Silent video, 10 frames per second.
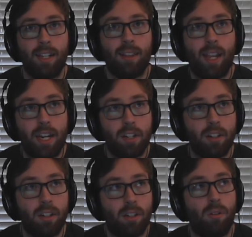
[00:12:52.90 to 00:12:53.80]

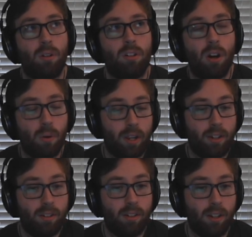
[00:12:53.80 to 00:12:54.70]
later or
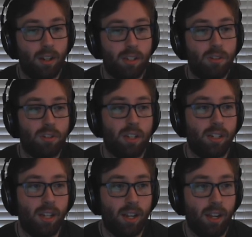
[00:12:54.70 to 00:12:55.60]
going
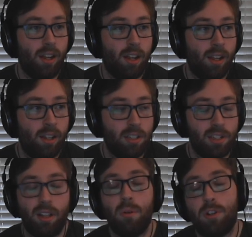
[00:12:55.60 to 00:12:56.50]
using
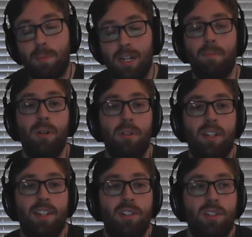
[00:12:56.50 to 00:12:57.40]
slower speed
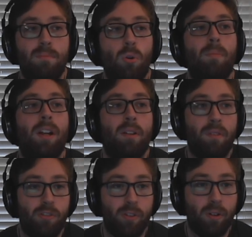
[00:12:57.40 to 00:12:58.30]
abilities more
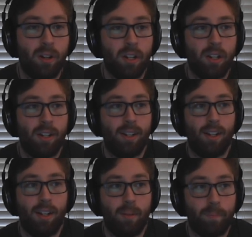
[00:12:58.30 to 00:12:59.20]
beneficial.
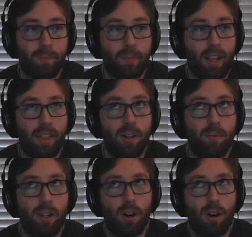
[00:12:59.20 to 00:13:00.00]
I think we